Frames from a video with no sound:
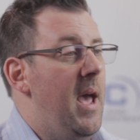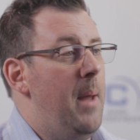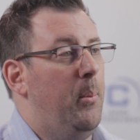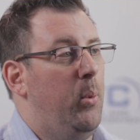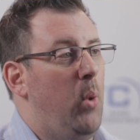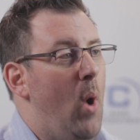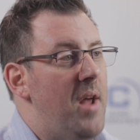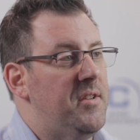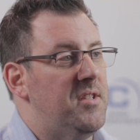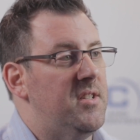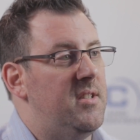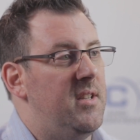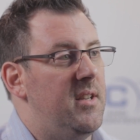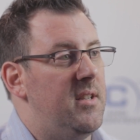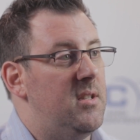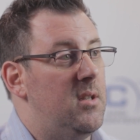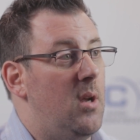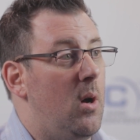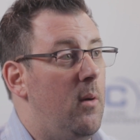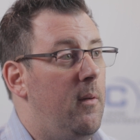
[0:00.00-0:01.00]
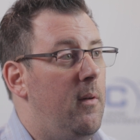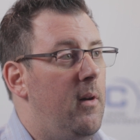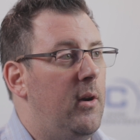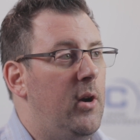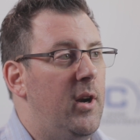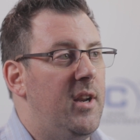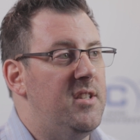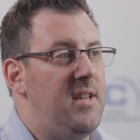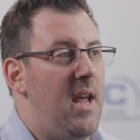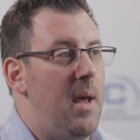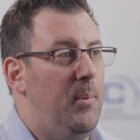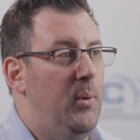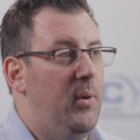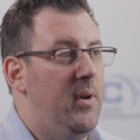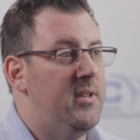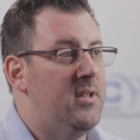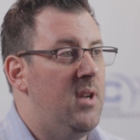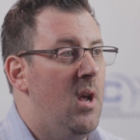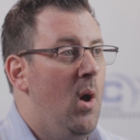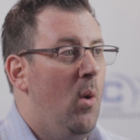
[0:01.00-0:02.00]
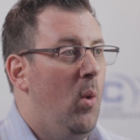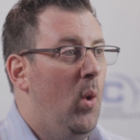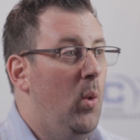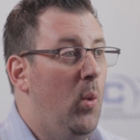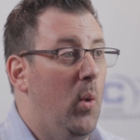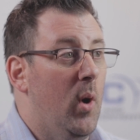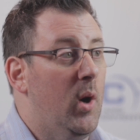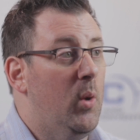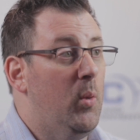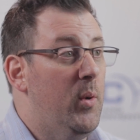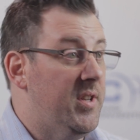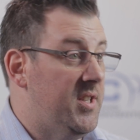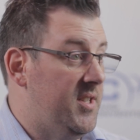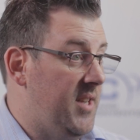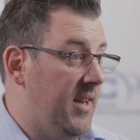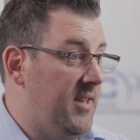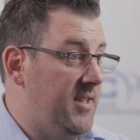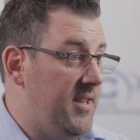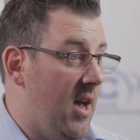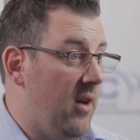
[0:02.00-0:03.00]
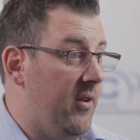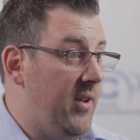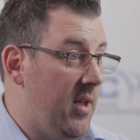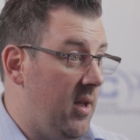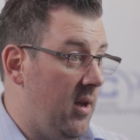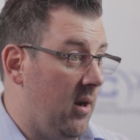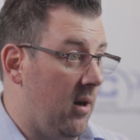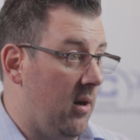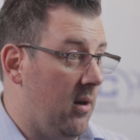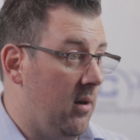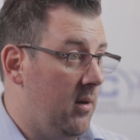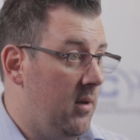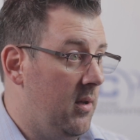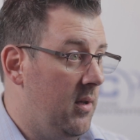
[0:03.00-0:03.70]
and processes. So a good example is we'll work with Singtel here